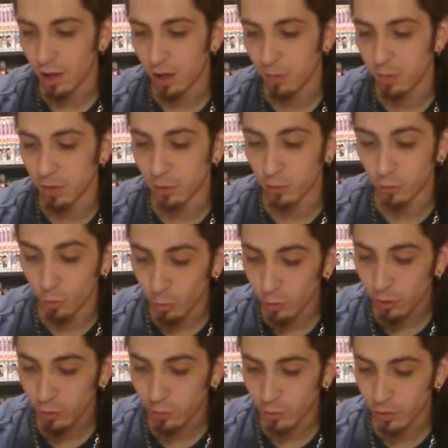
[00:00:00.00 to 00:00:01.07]
Uh, but the
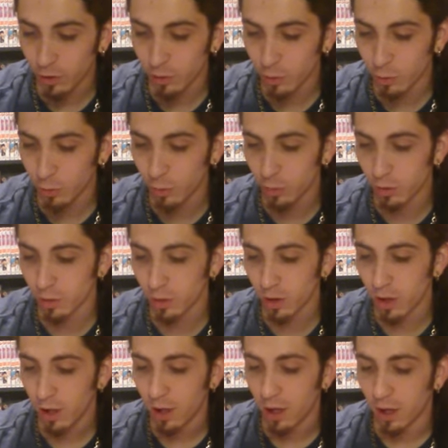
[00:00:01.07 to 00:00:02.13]
story is really
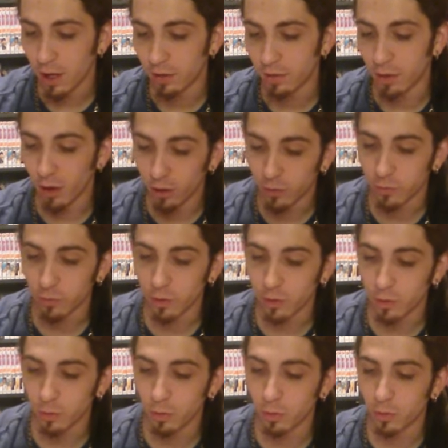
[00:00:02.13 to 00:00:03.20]
cool, and the art's
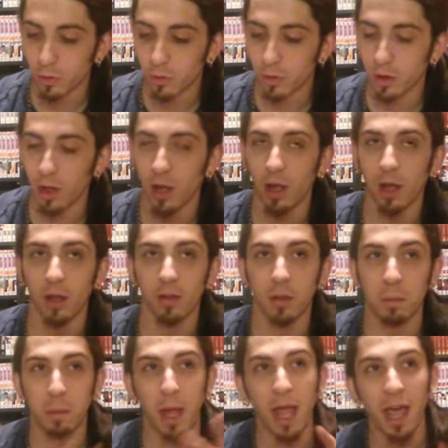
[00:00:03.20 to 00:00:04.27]
really cool. Uh,
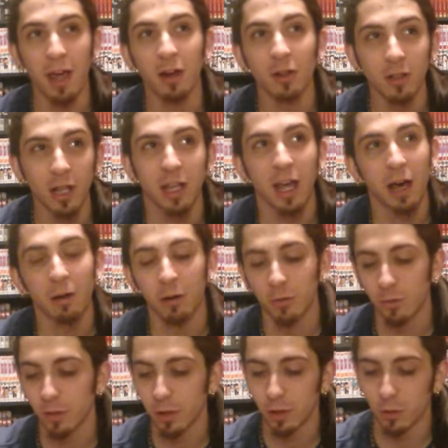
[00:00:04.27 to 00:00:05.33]
the panel layout
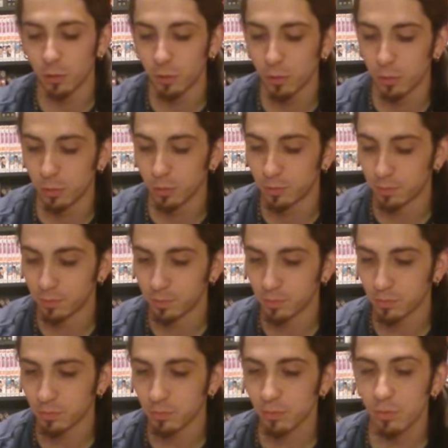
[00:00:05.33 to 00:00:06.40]
is really cool.
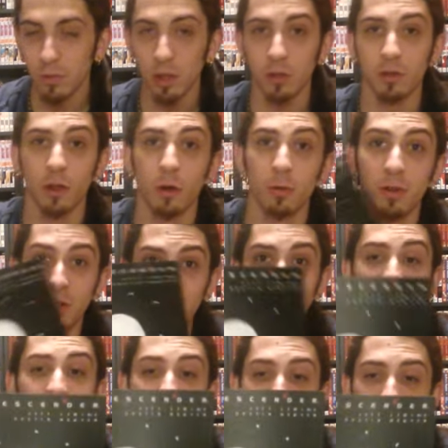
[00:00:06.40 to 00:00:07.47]
So
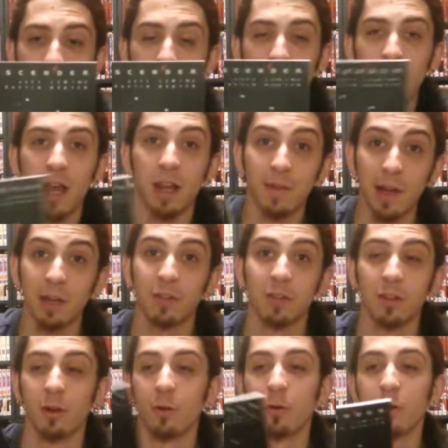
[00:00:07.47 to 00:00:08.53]
Descender, and I've
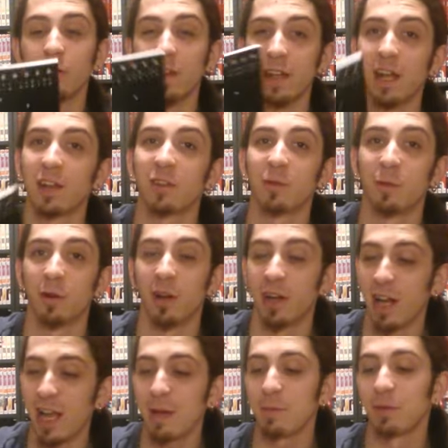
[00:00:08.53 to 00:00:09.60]
actually ordered the next one
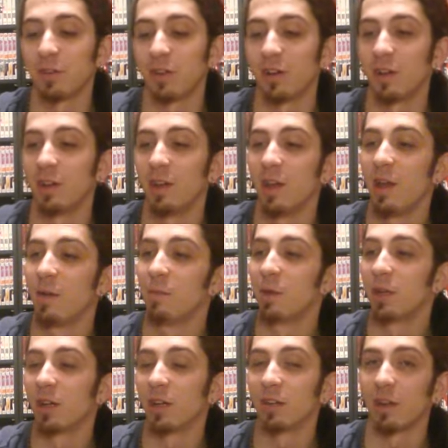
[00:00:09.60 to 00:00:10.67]
on Amazon
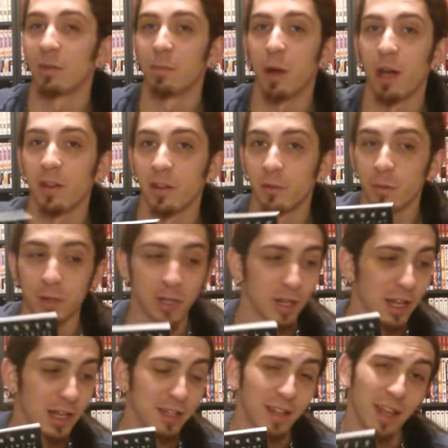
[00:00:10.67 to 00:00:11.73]
because I bought this one
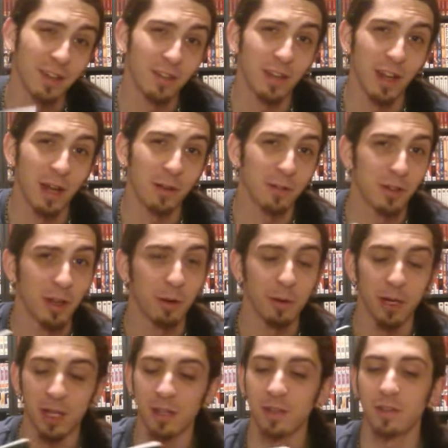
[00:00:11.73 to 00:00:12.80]
to like test it out, see
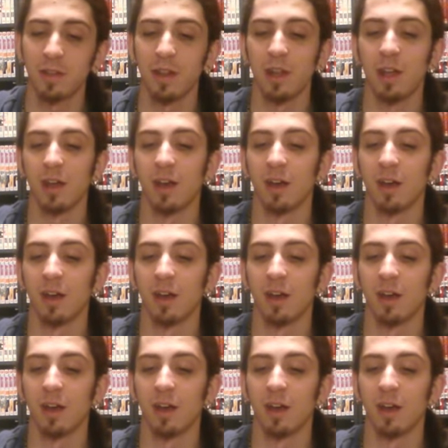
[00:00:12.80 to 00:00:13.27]
how it is